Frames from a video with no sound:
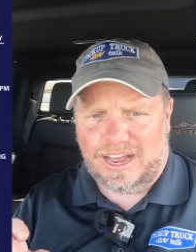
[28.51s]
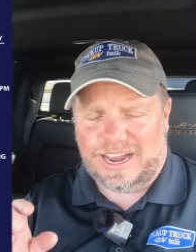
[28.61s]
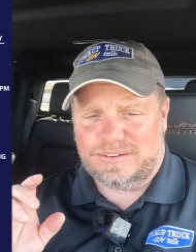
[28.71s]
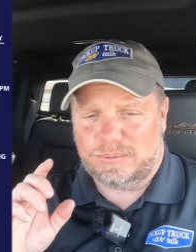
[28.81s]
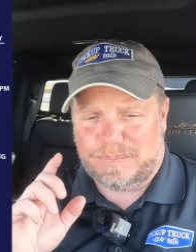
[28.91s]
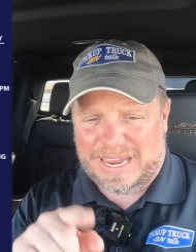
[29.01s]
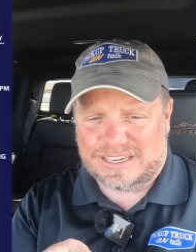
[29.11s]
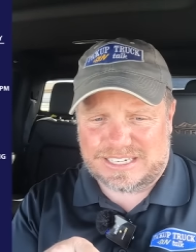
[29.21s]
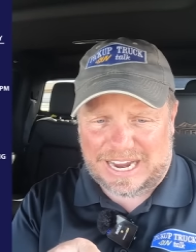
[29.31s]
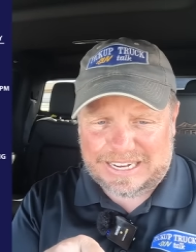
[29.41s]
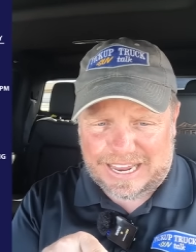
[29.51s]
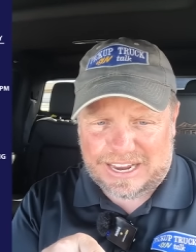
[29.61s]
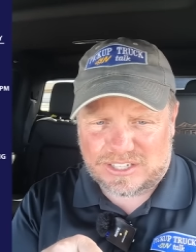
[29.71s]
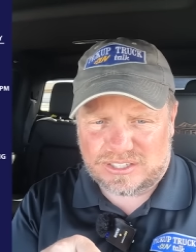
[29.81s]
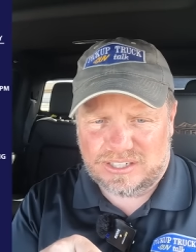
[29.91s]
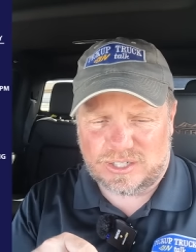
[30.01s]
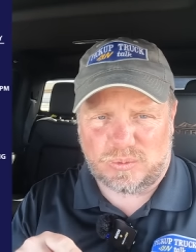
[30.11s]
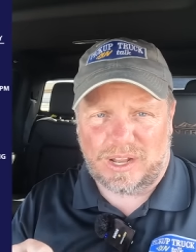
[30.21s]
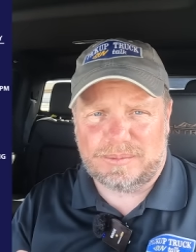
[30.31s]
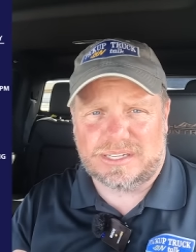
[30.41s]
I have a Banks iDash
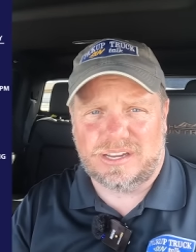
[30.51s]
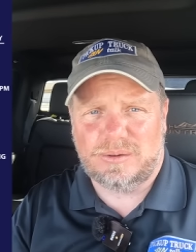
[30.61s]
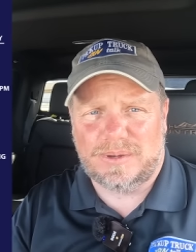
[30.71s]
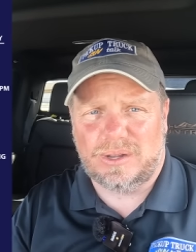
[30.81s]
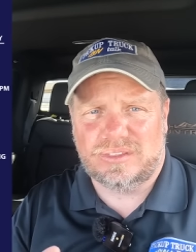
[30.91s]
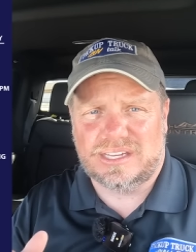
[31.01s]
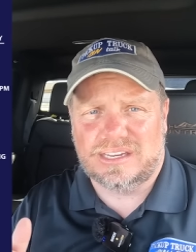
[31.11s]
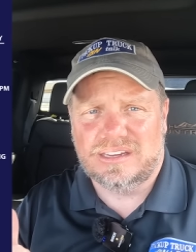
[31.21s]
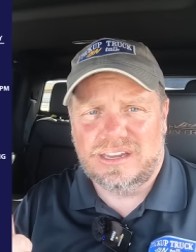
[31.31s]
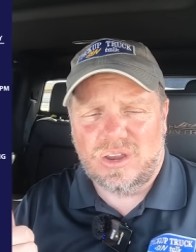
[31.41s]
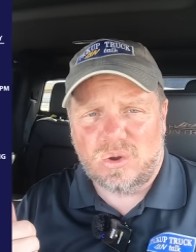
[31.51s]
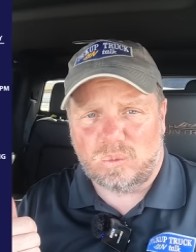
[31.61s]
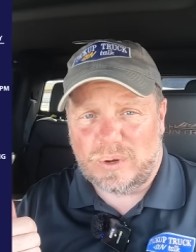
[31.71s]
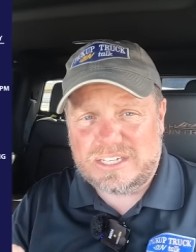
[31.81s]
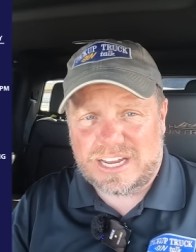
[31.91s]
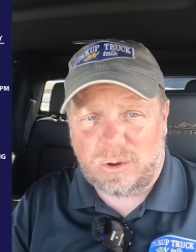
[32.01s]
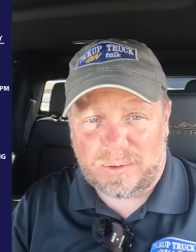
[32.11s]
as well. I'm going to tell you about the regen.